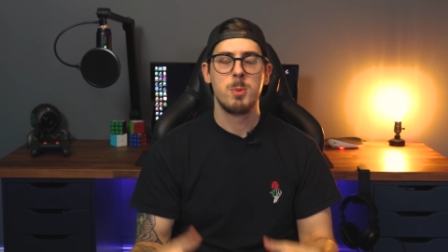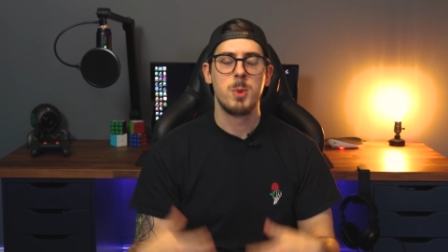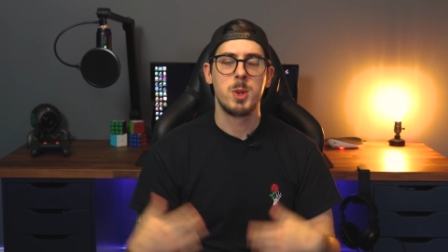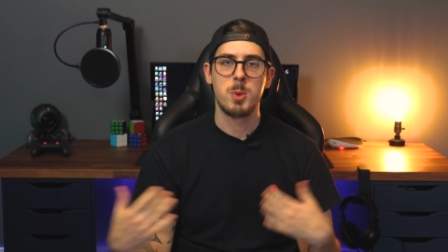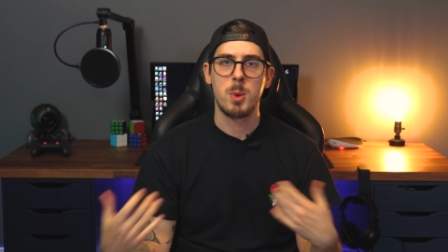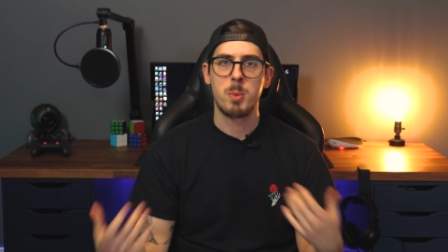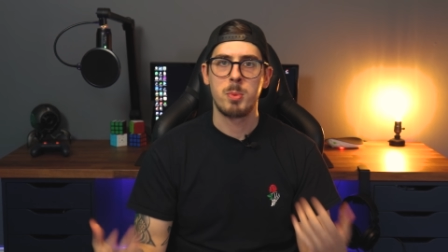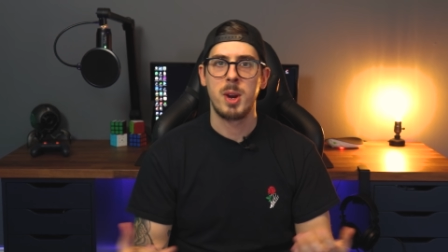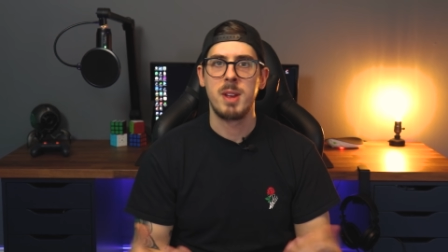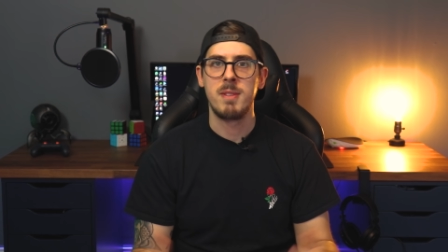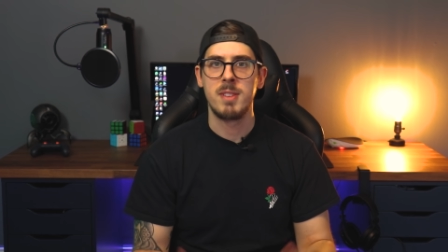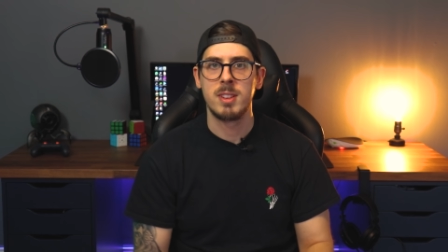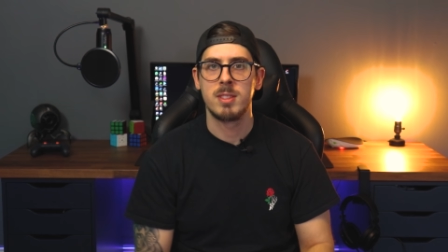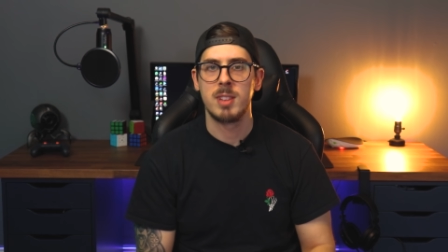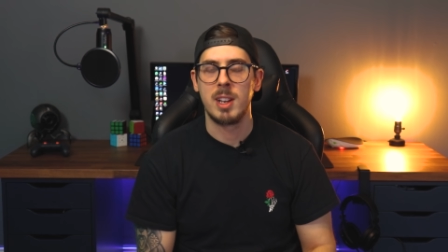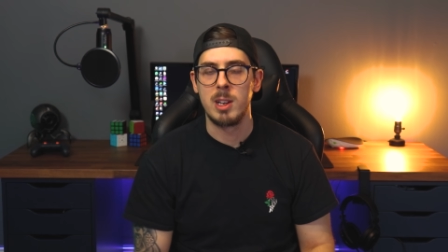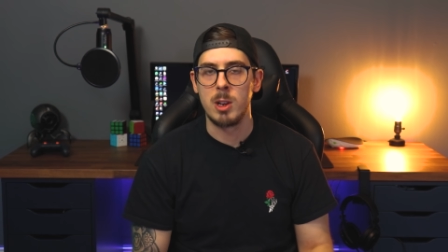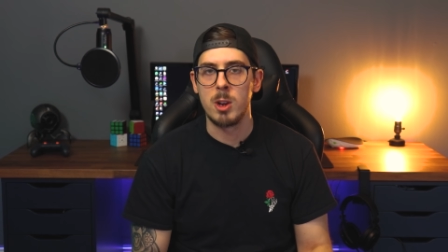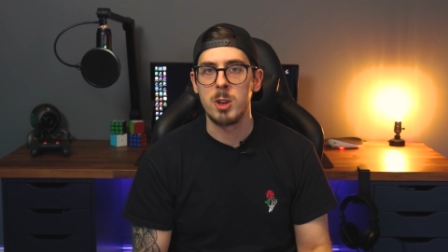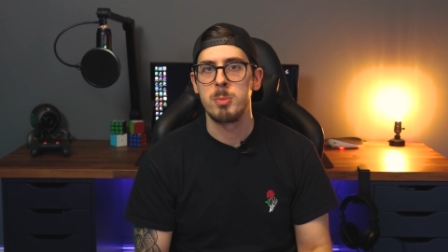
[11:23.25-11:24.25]
which were
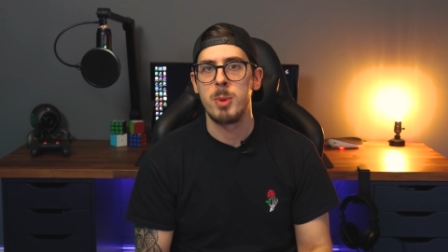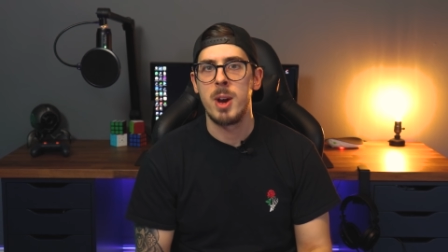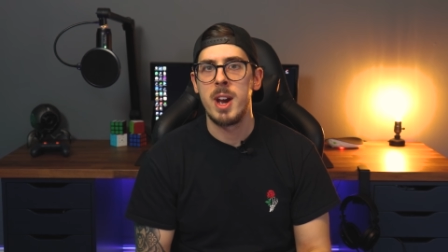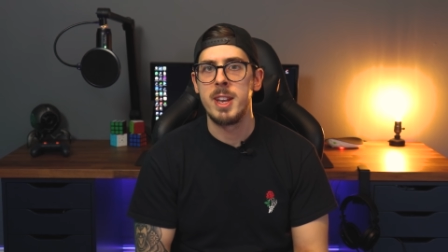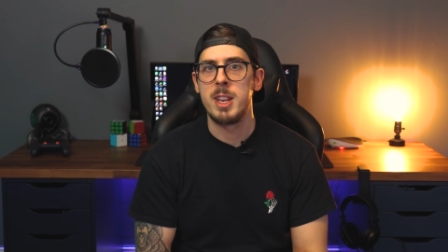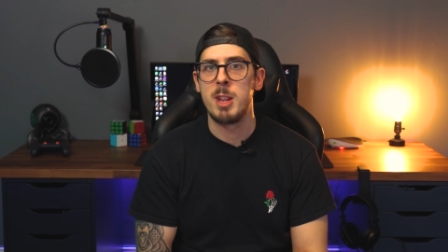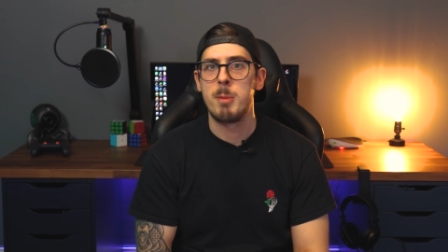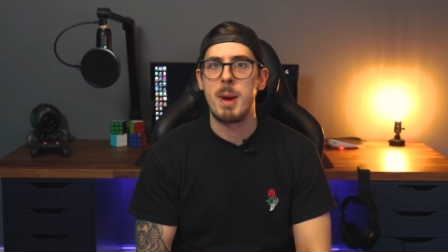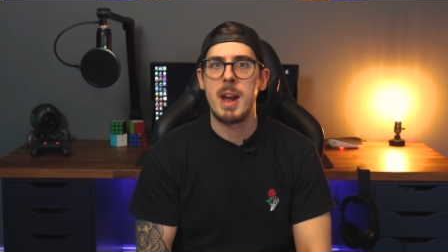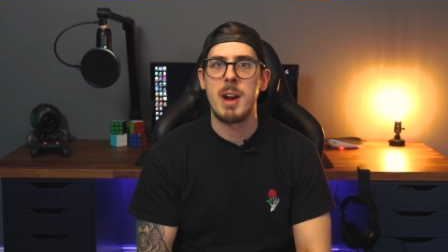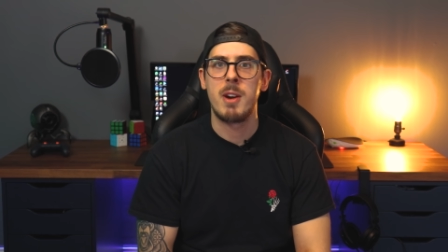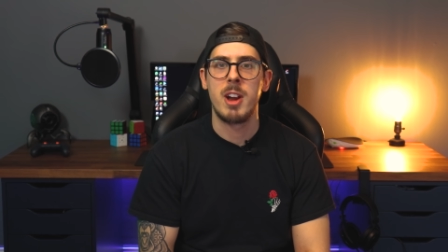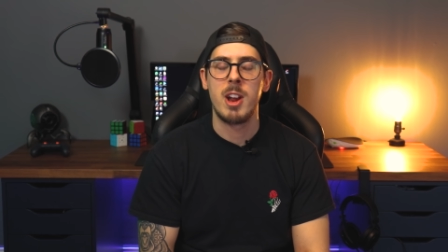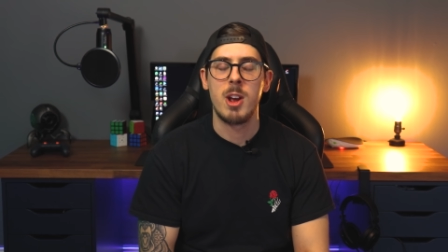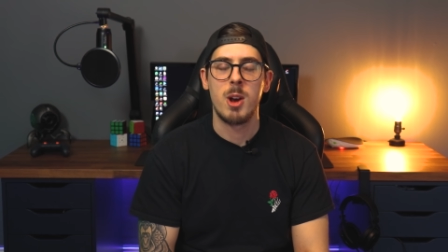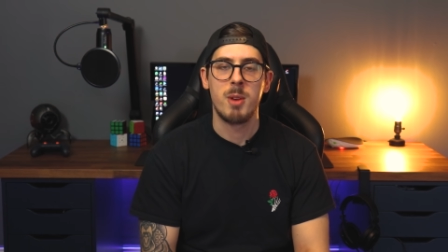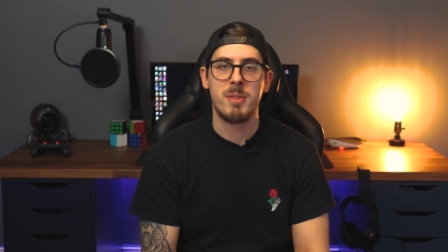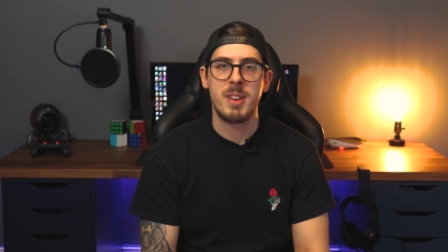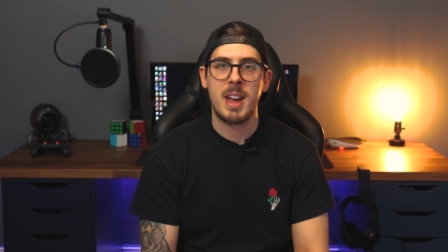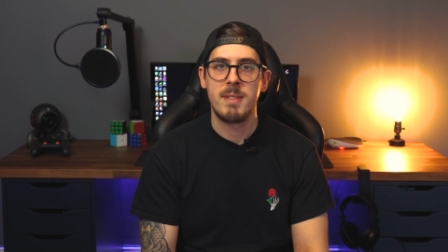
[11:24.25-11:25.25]
previously locked behind the
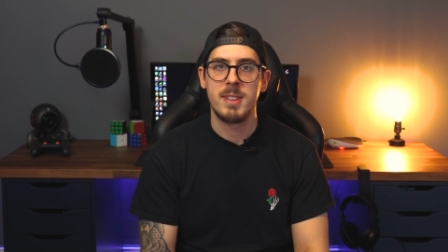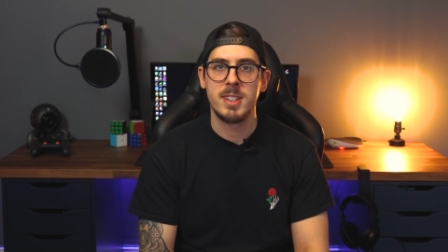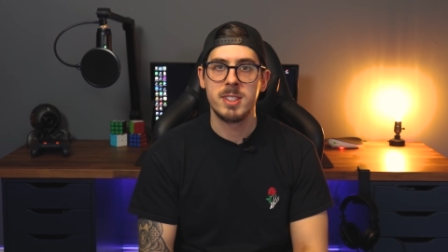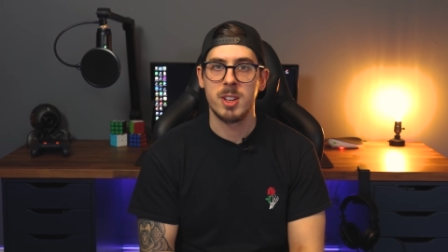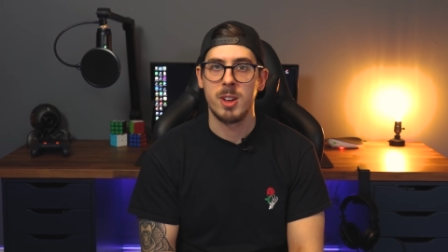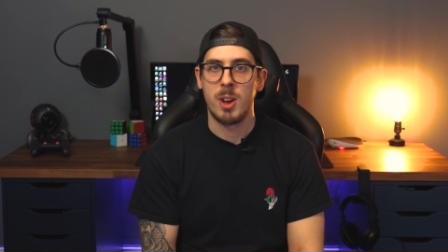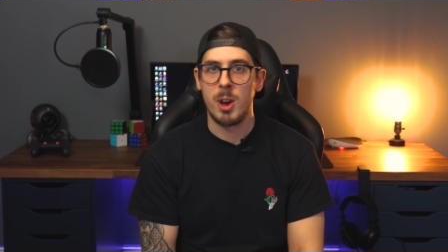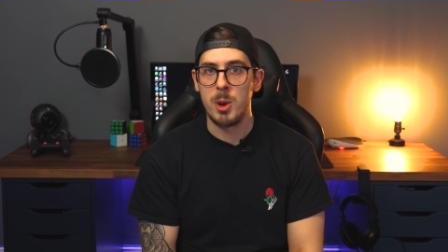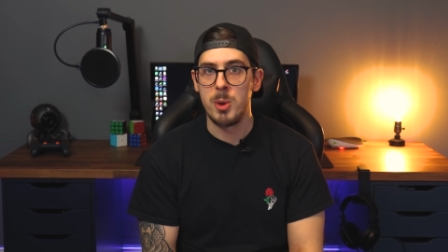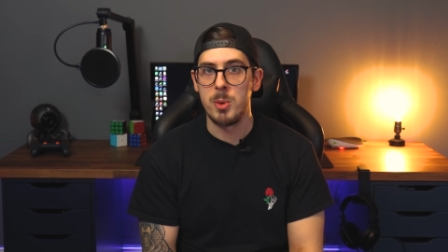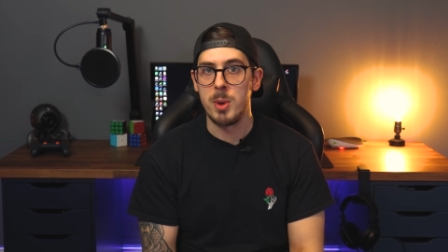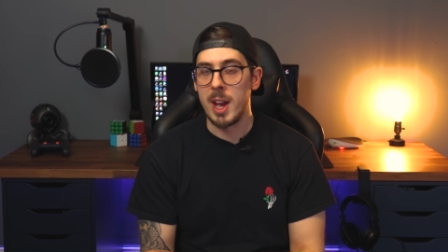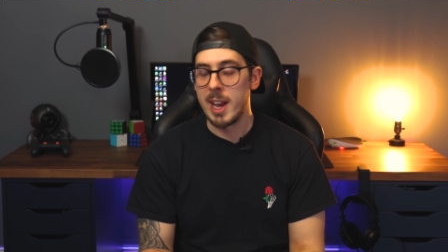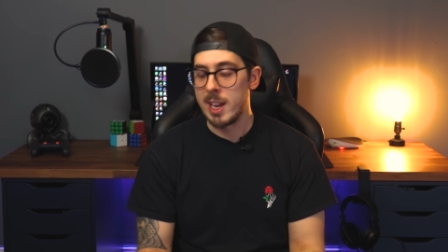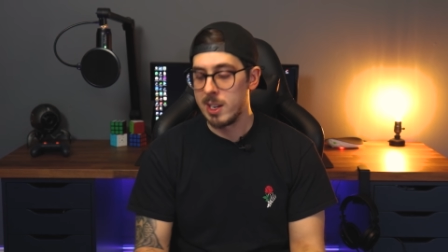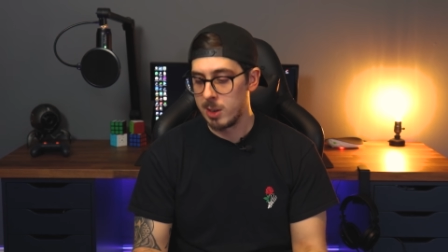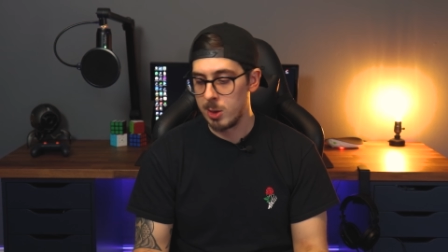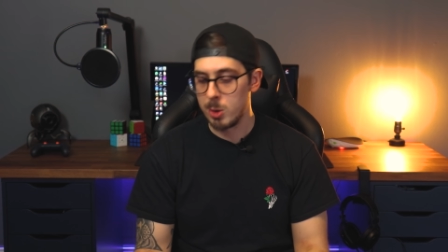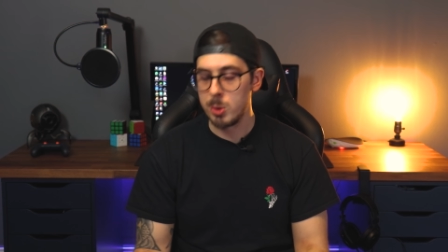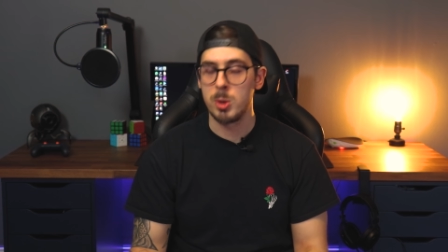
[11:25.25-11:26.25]
barrier of having to own
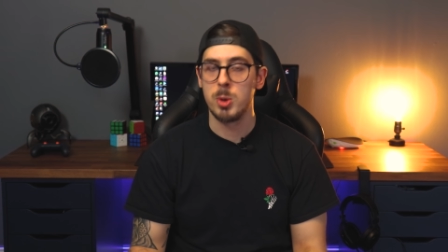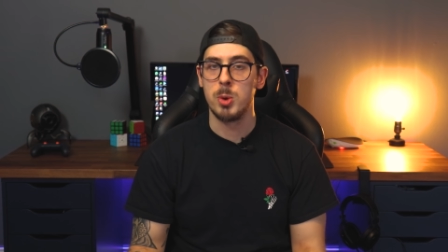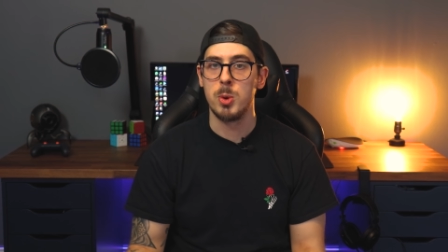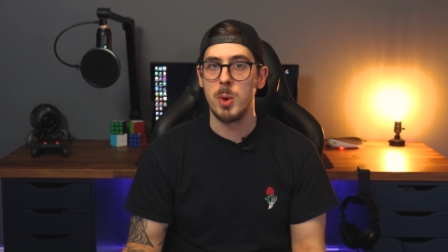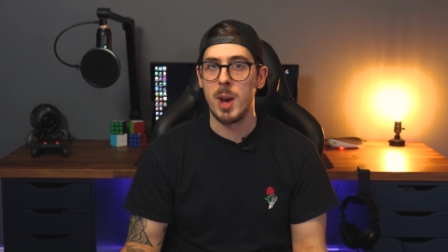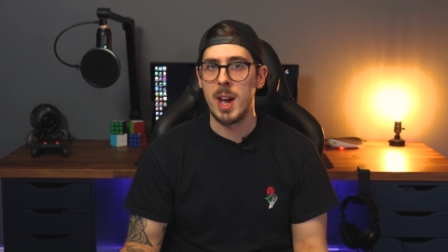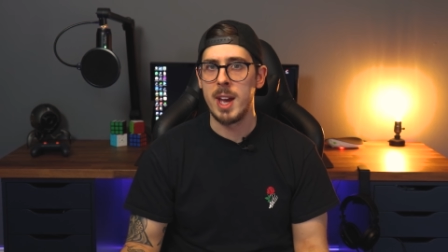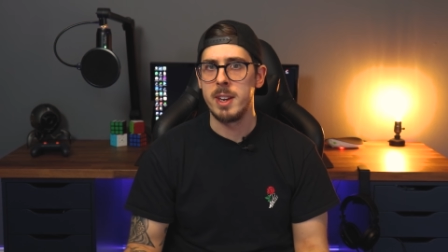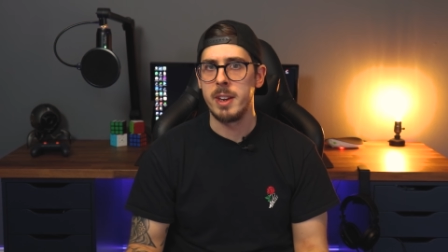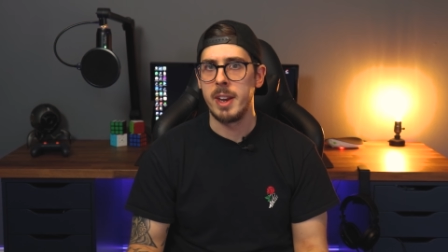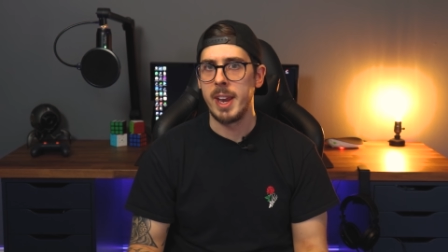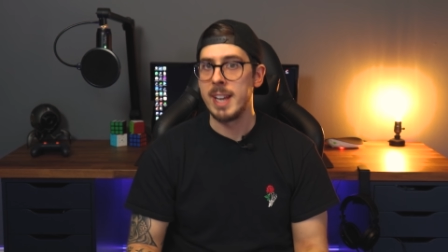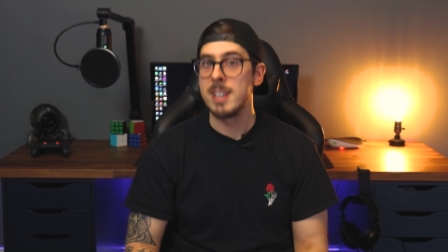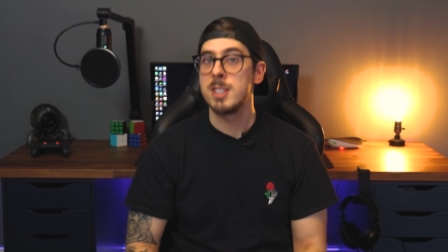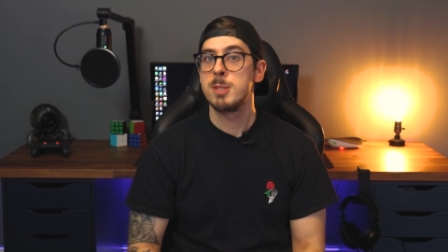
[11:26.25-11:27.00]
a local and